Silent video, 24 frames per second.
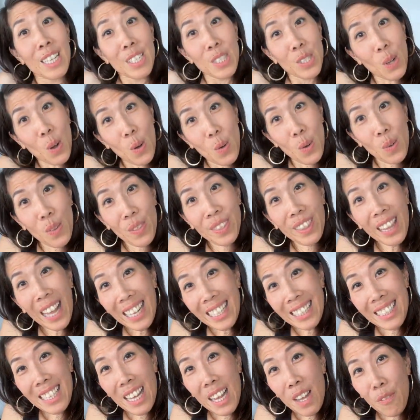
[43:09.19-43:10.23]
So
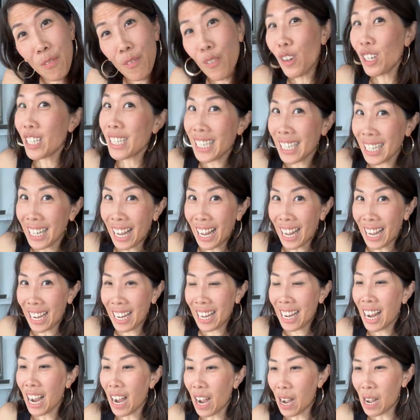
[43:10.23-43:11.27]
that's it for today.